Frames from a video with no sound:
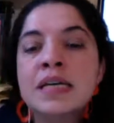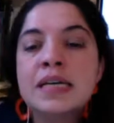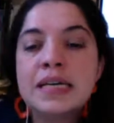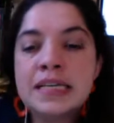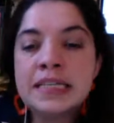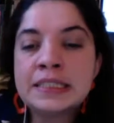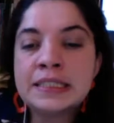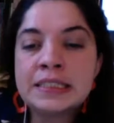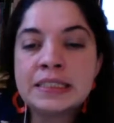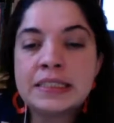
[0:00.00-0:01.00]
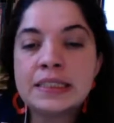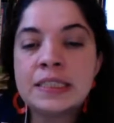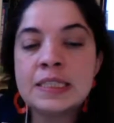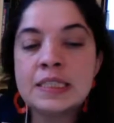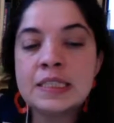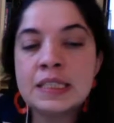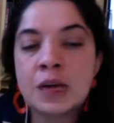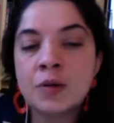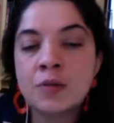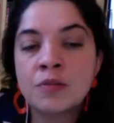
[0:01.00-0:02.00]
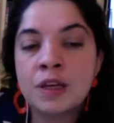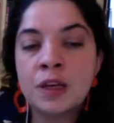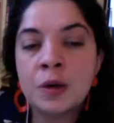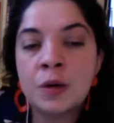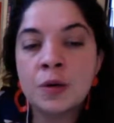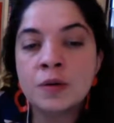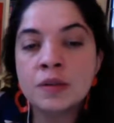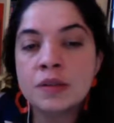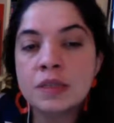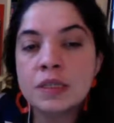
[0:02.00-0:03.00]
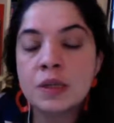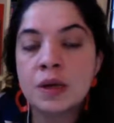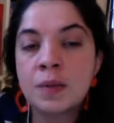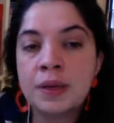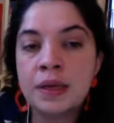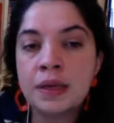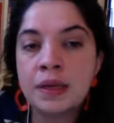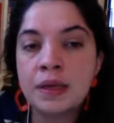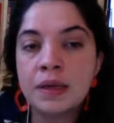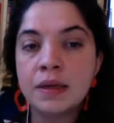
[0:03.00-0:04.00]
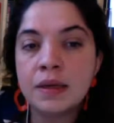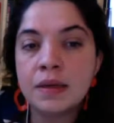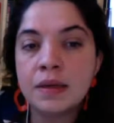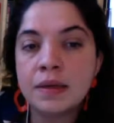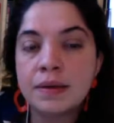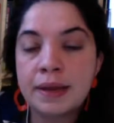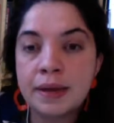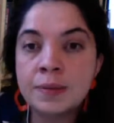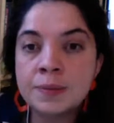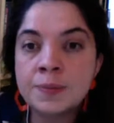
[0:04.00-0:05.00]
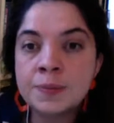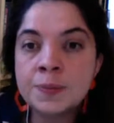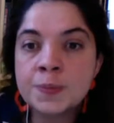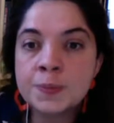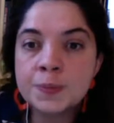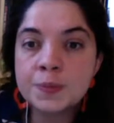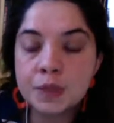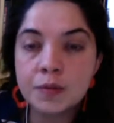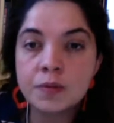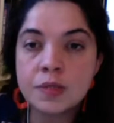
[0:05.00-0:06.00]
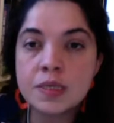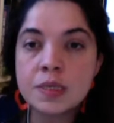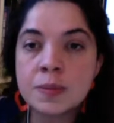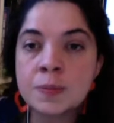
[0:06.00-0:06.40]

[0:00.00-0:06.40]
And this second video is gonna be there first.